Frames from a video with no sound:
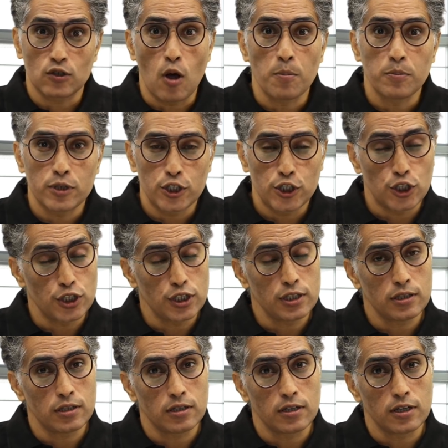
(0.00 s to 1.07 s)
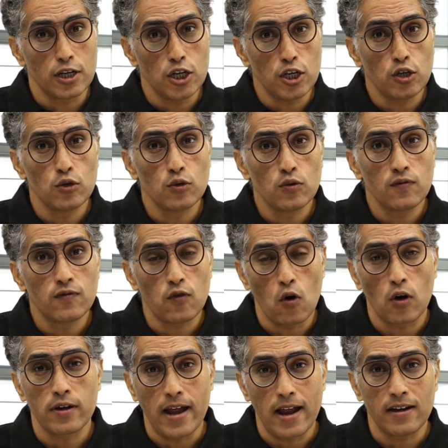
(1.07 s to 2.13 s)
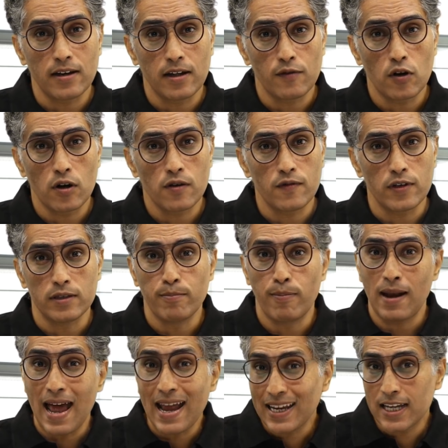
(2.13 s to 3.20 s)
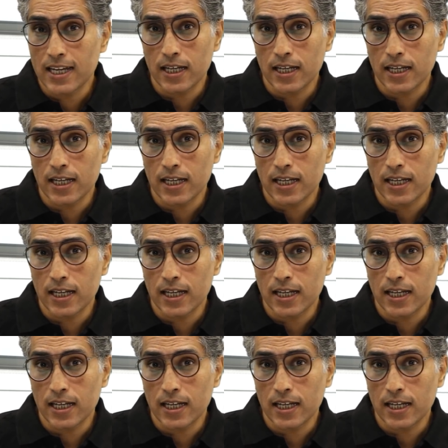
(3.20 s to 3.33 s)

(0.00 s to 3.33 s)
competition, the new Ford Endeavour with black